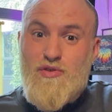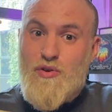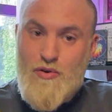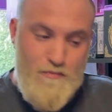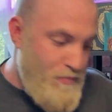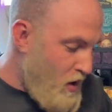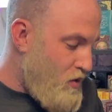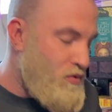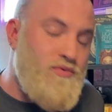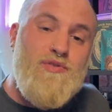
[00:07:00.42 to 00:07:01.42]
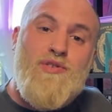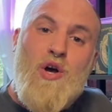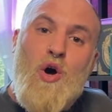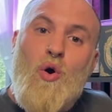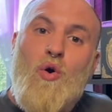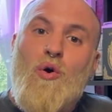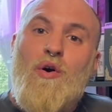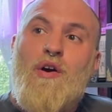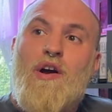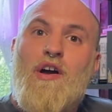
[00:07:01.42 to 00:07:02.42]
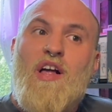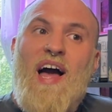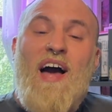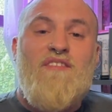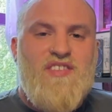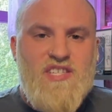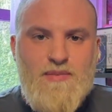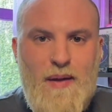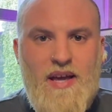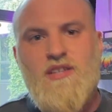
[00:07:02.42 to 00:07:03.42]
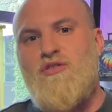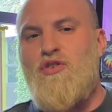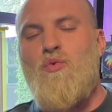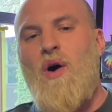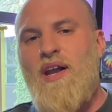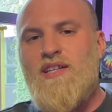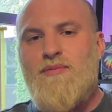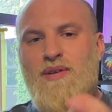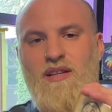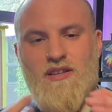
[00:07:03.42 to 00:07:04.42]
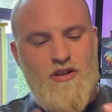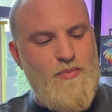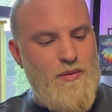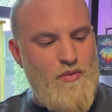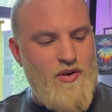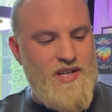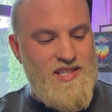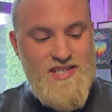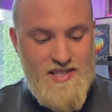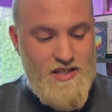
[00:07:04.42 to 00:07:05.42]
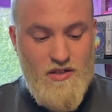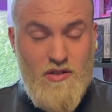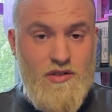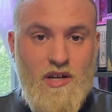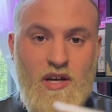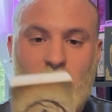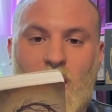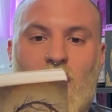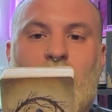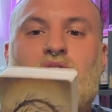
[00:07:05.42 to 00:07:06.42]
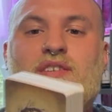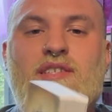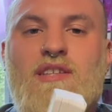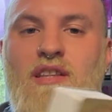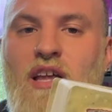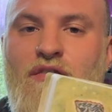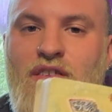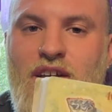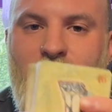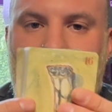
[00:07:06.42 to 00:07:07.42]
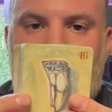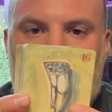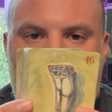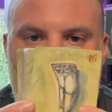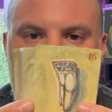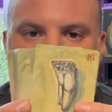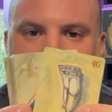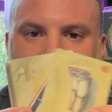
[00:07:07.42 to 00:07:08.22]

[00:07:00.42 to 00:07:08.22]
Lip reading: or bones, or have the space, or you want it to be a little bit more concealed. This is a lovely deck.